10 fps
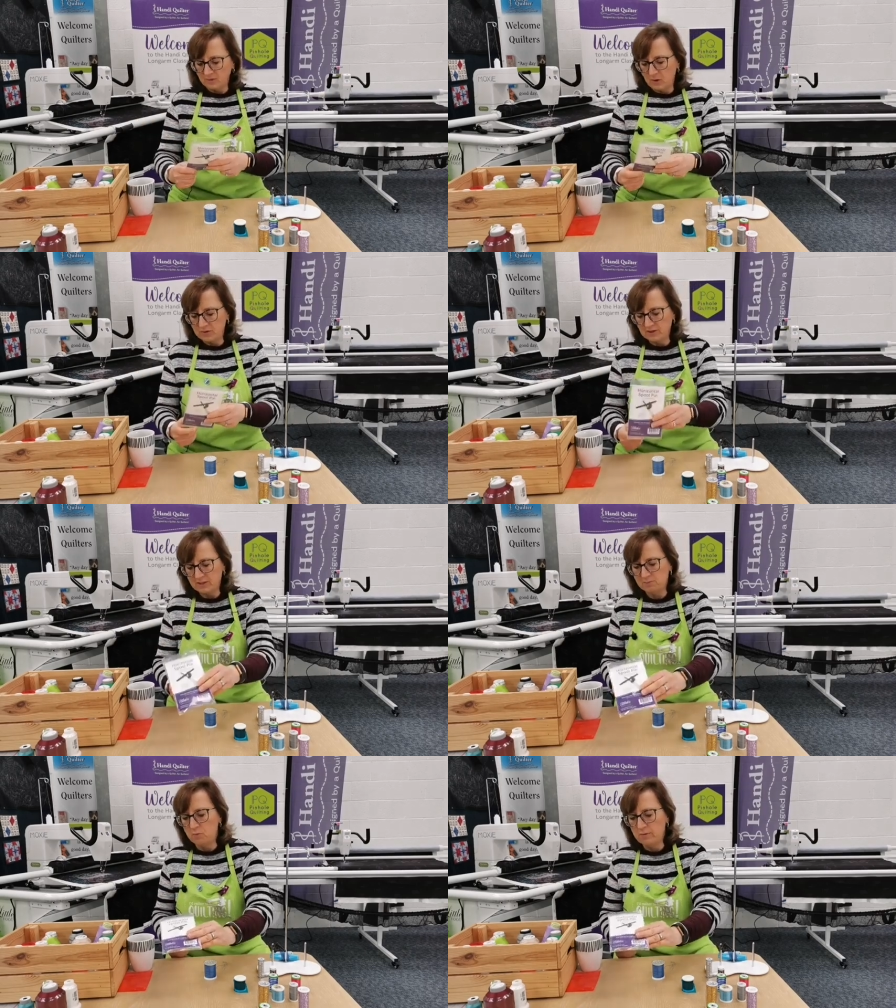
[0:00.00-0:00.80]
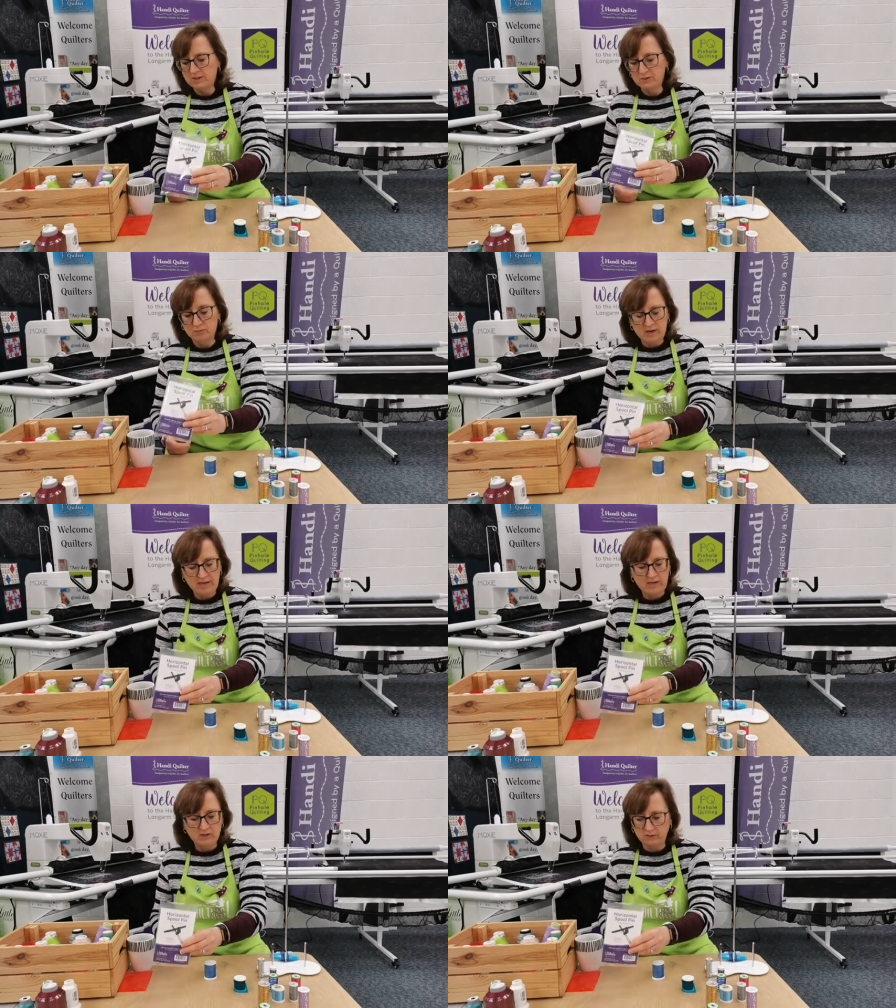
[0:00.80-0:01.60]
The horizontal spool pin is a
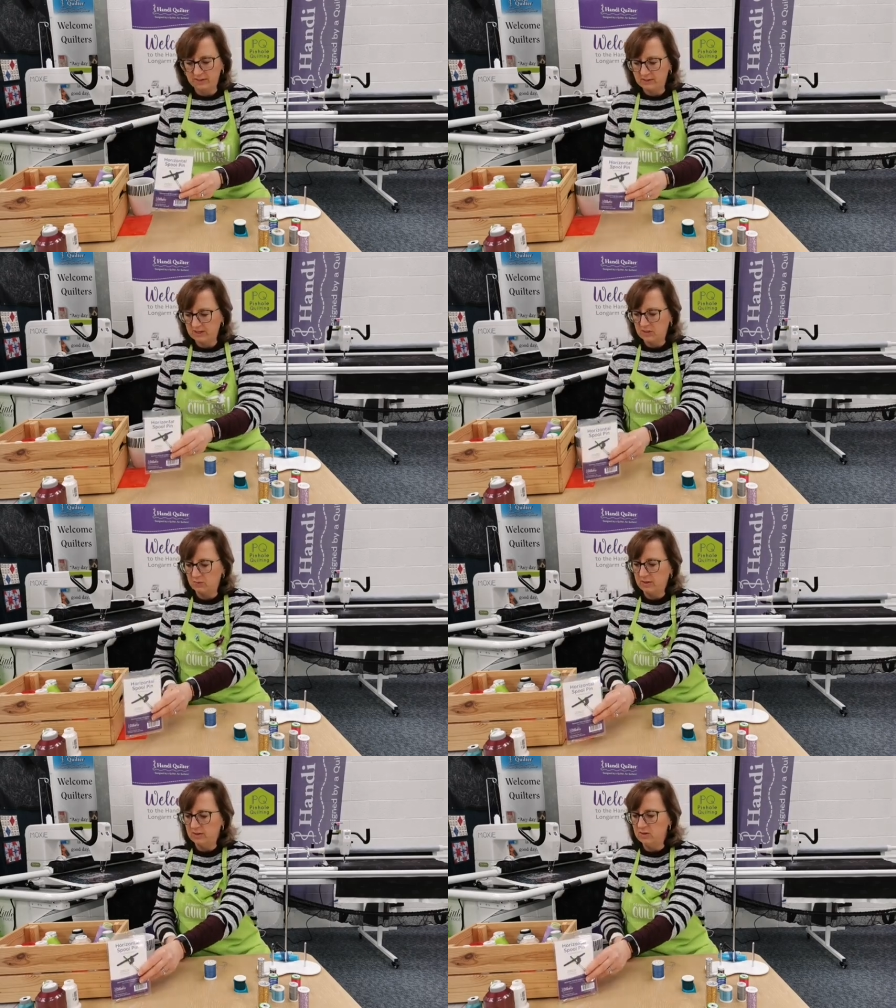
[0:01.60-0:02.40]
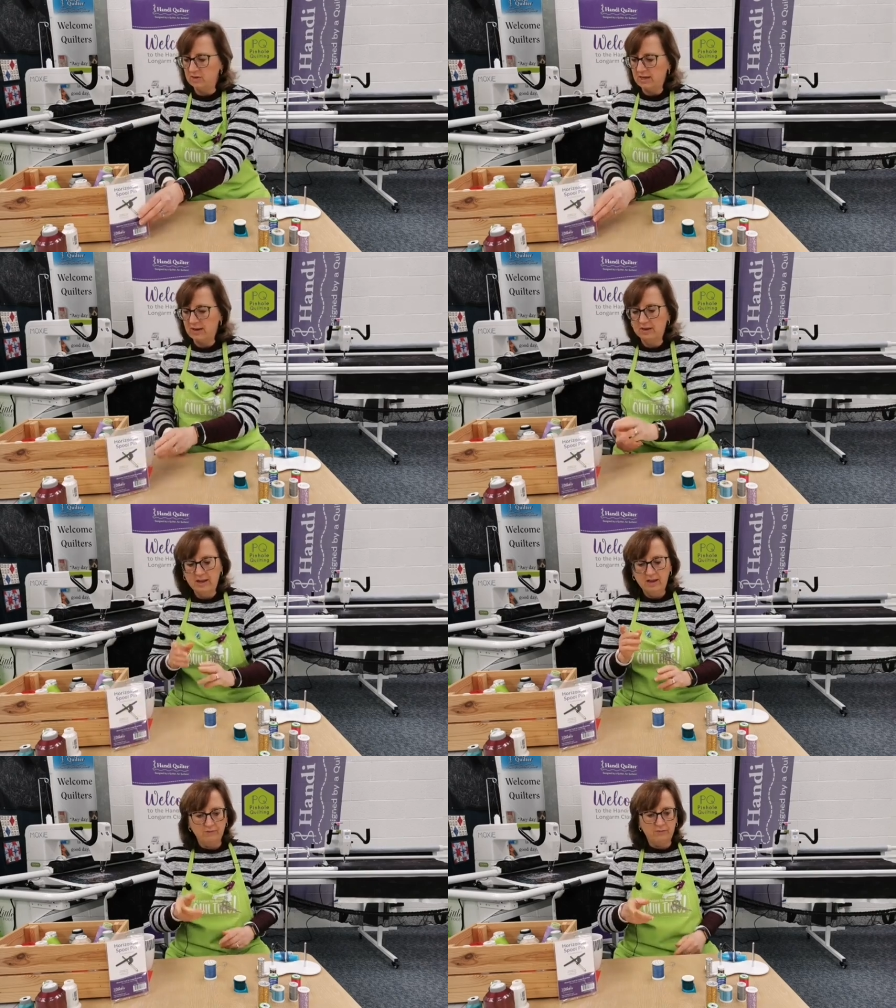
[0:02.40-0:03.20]
really useful accessory that you can get.
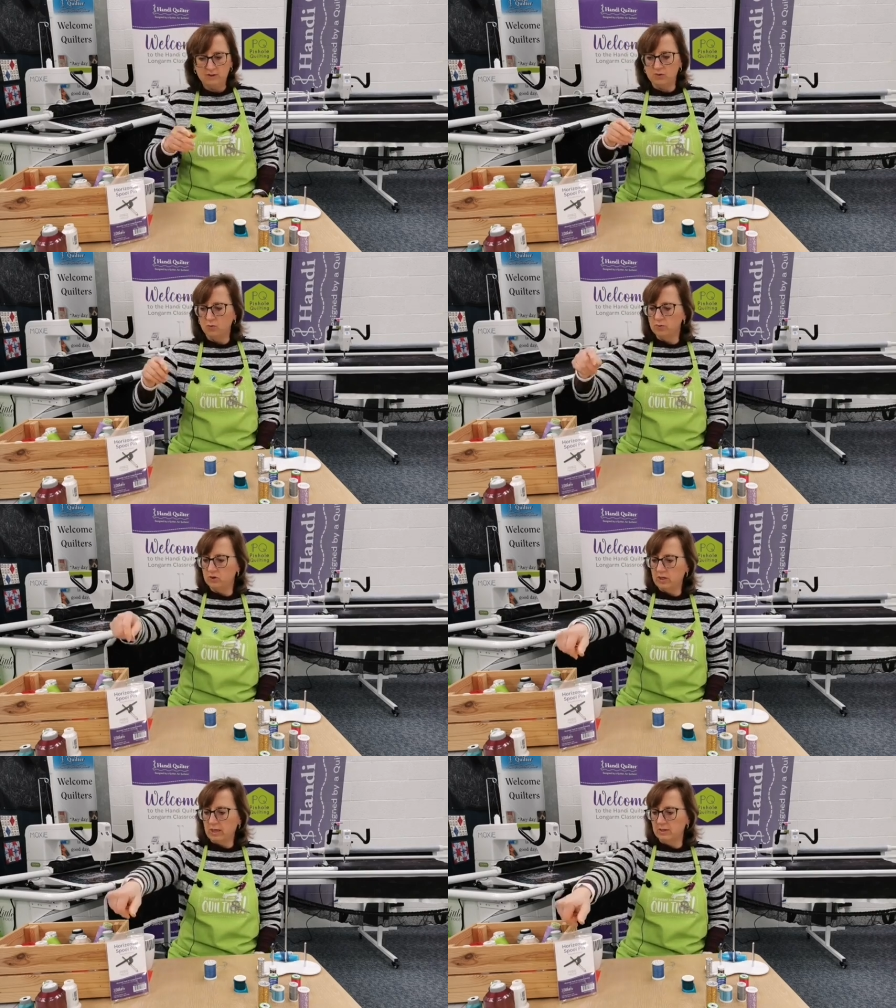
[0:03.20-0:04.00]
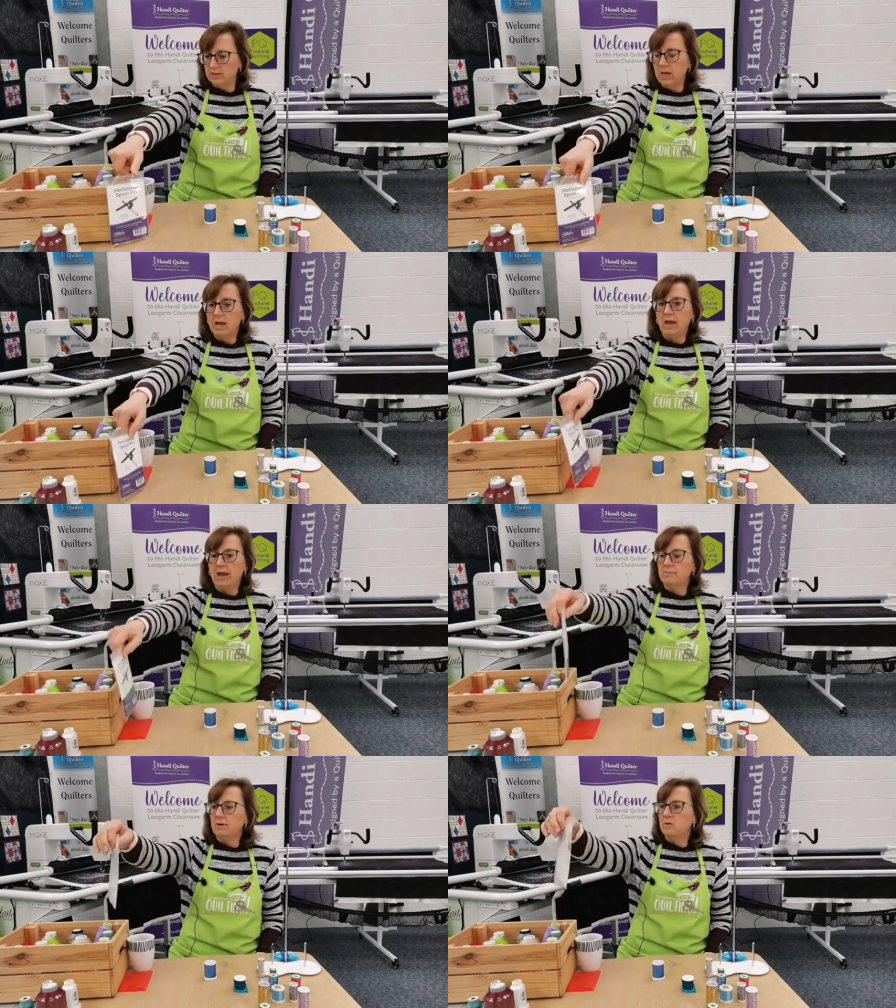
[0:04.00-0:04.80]
Fits all the machines,
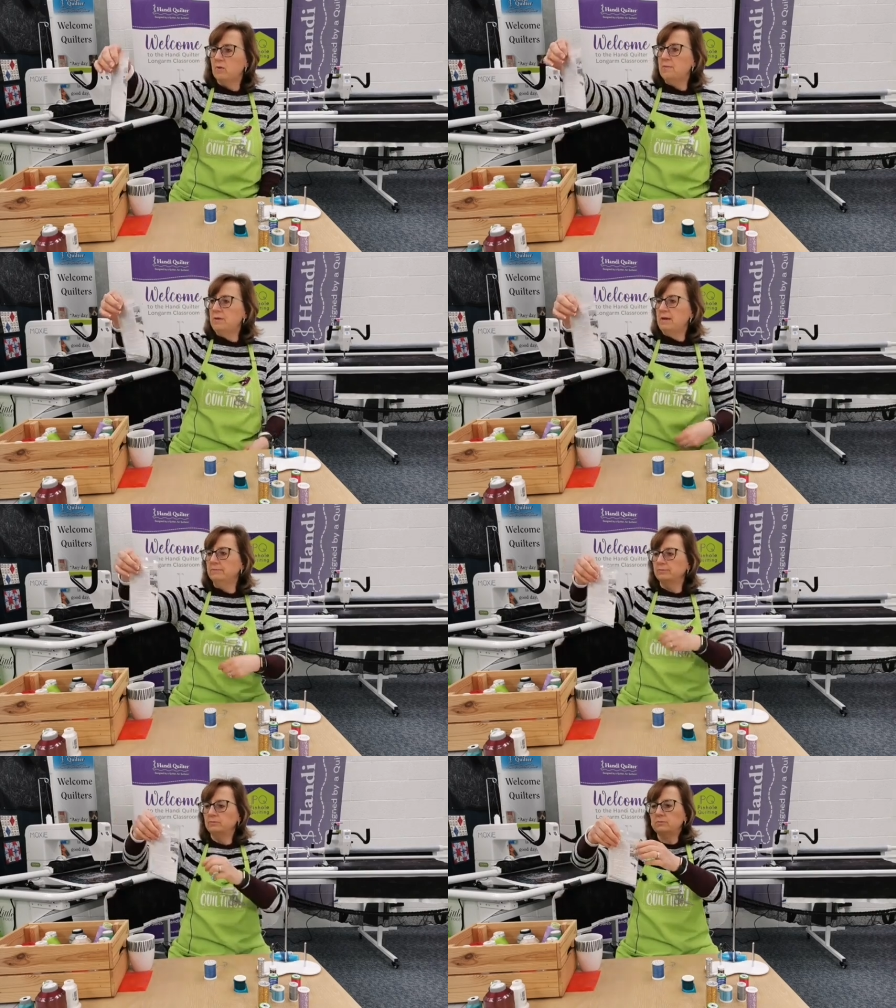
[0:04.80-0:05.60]
and by the way, Pete,